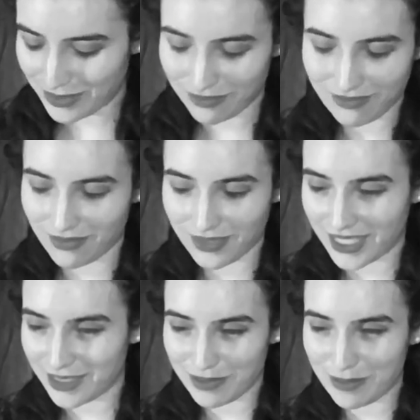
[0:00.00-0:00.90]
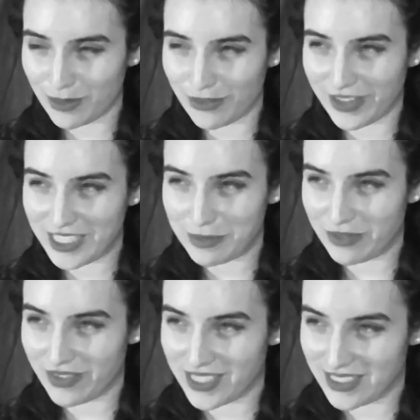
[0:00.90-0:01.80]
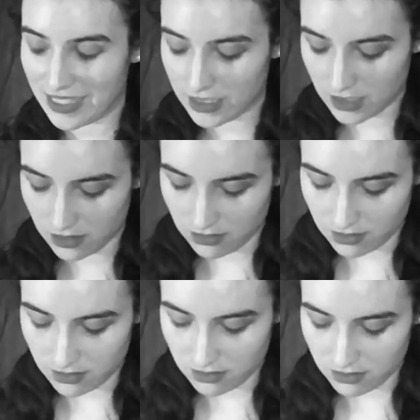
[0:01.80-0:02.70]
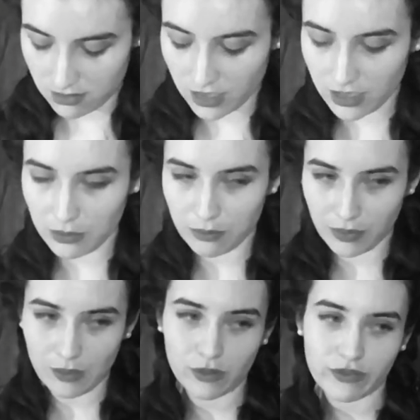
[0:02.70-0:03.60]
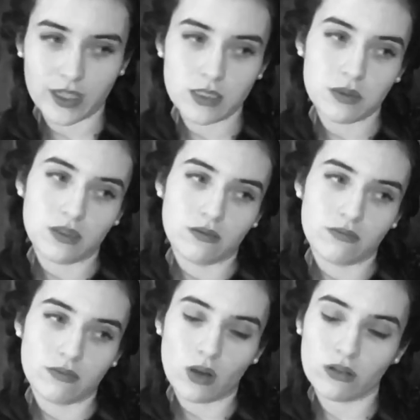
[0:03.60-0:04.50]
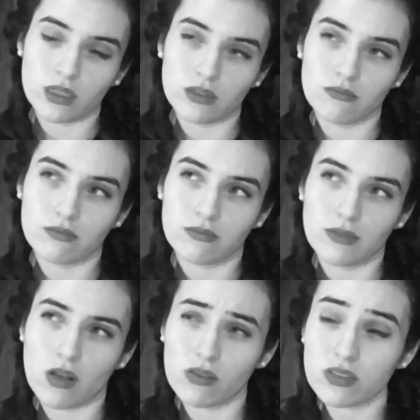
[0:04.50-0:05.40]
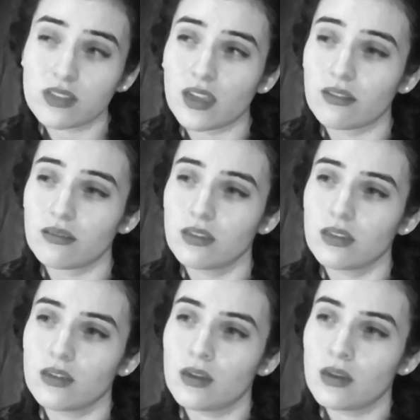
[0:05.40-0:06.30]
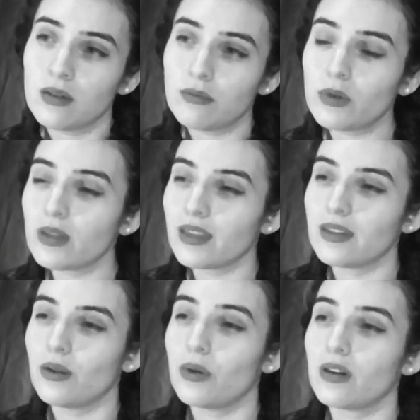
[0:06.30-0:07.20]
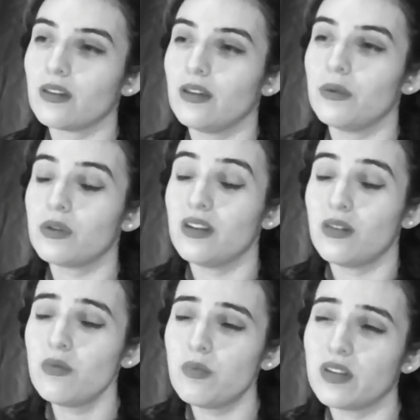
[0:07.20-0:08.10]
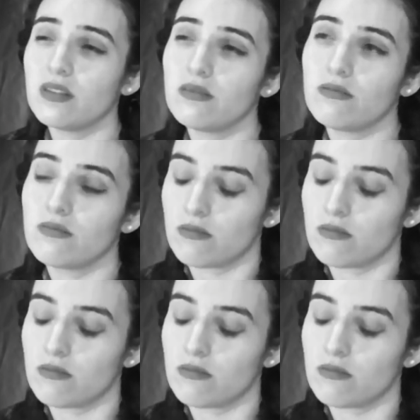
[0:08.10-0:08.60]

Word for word: I don't think people find me fascinating. I think people find me boring and hostile. More like a door they wouldn't open.